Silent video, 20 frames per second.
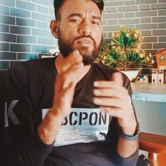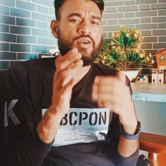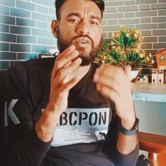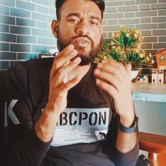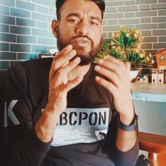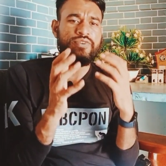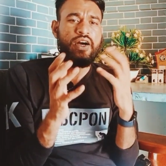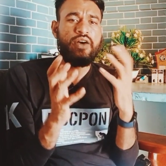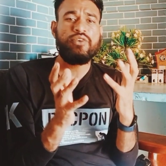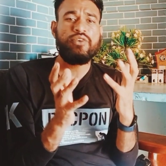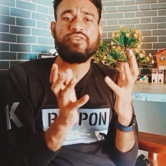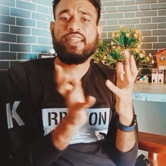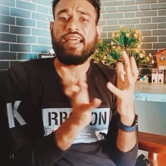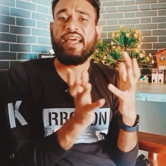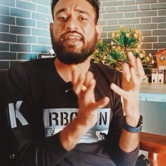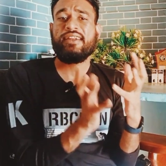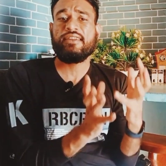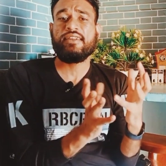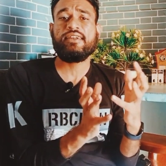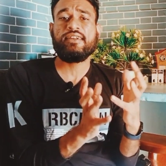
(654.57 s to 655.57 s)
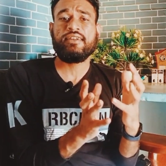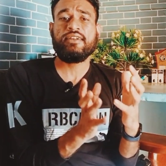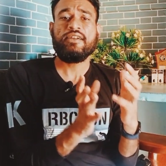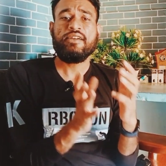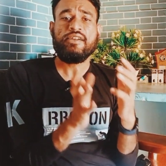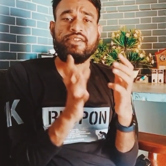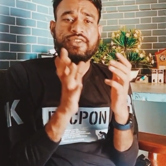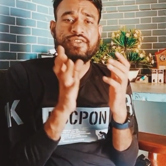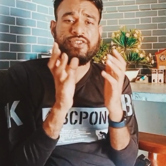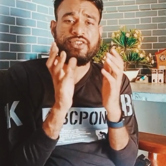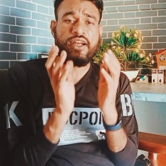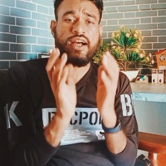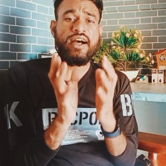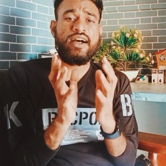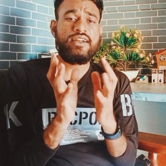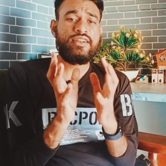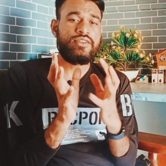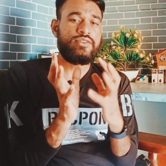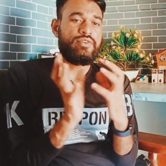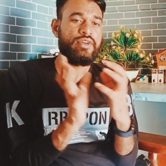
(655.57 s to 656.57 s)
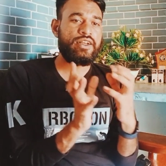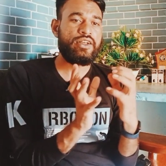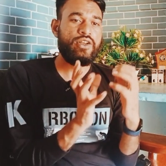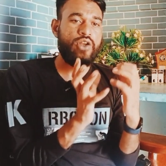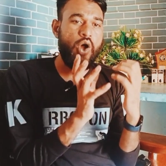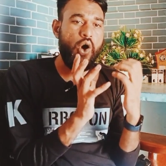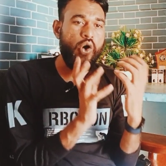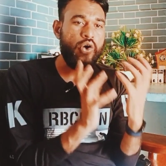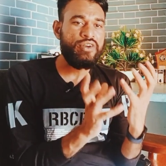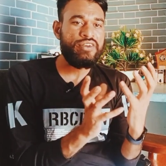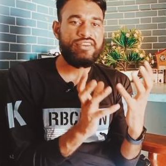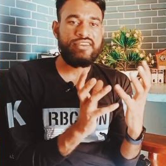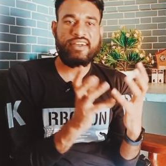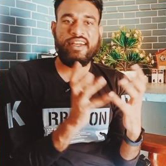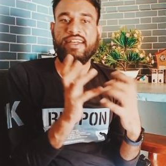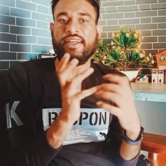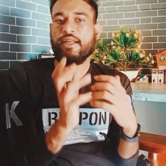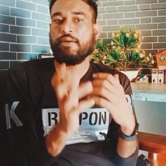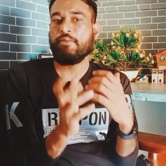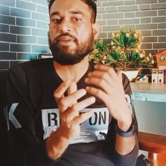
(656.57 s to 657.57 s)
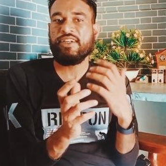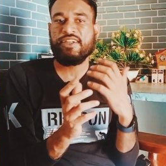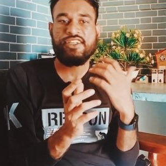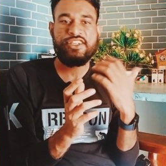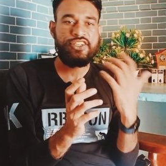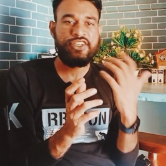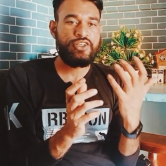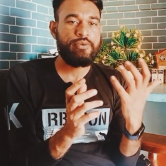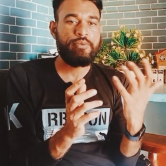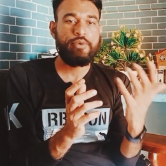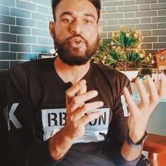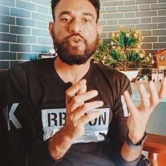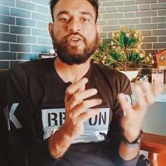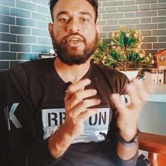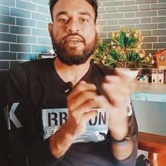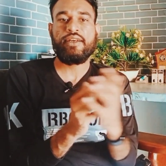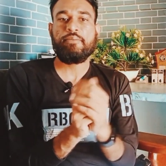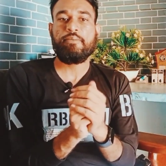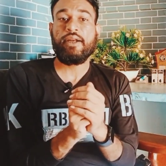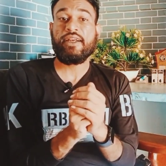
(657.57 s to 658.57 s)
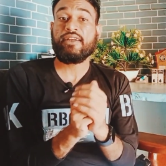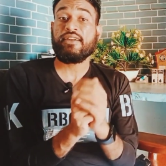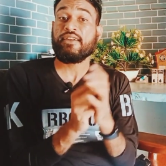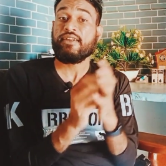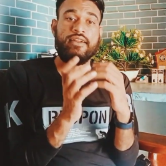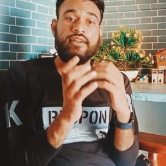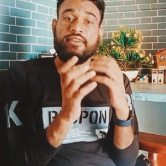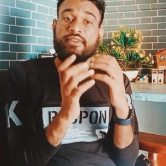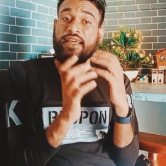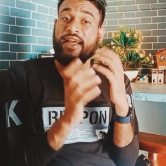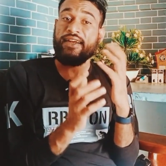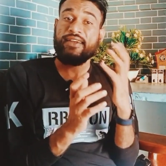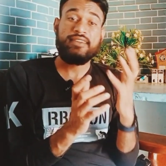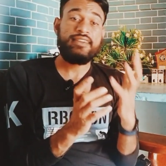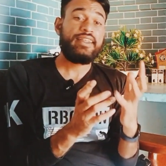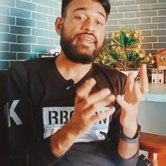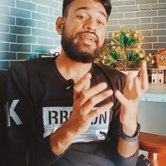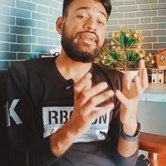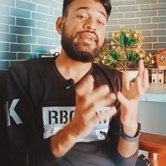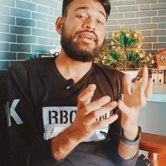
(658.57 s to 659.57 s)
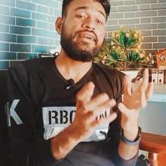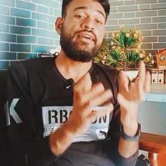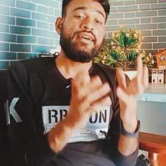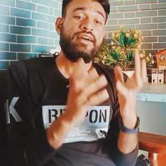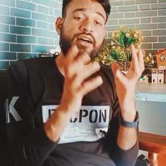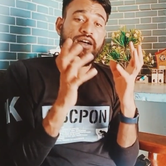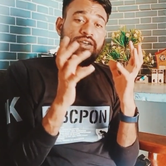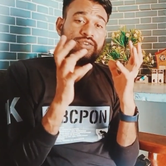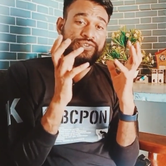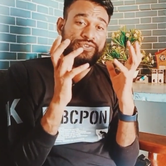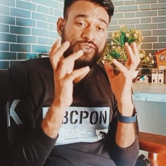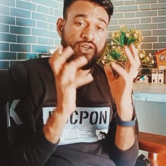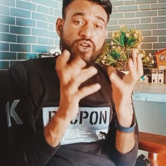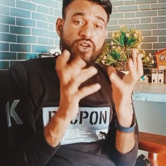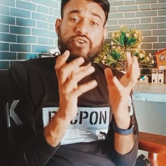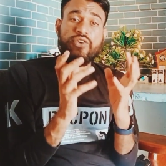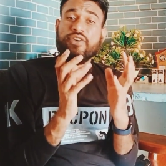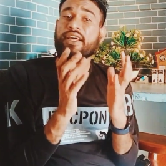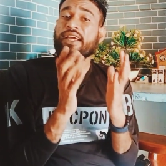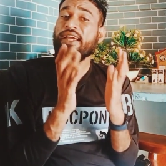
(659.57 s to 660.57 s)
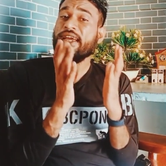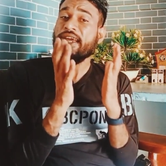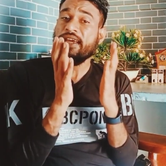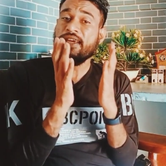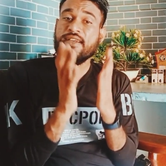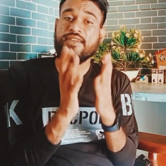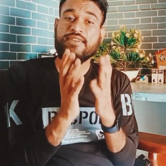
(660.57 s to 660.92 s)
found that the stars were not randomly distributed, but that they followed a